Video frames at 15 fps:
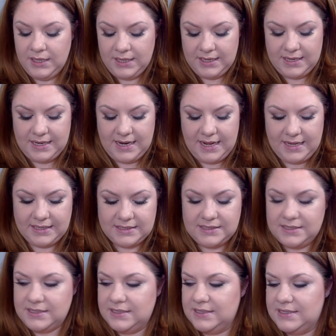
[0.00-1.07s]

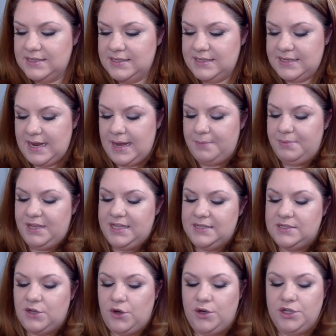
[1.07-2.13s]
Next step is
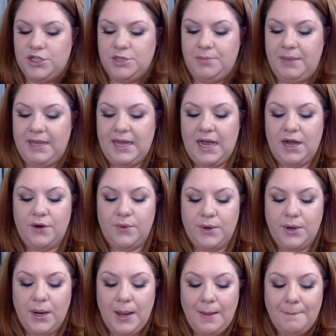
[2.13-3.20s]
going to be our
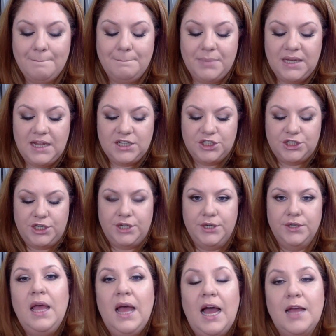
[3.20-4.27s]
blusher.
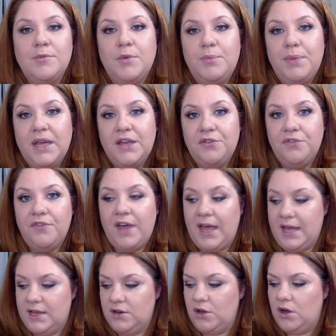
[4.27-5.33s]
I'm a big
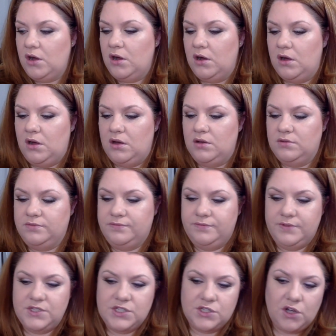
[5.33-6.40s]
fan of
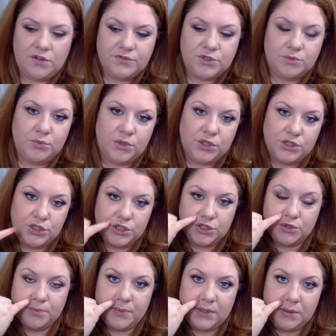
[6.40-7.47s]
softer, more
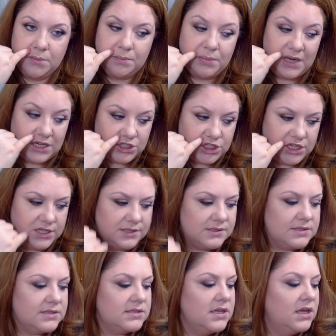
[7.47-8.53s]
neutral
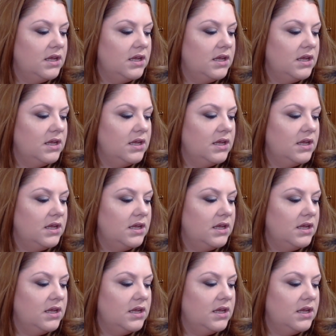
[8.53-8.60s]
blushes.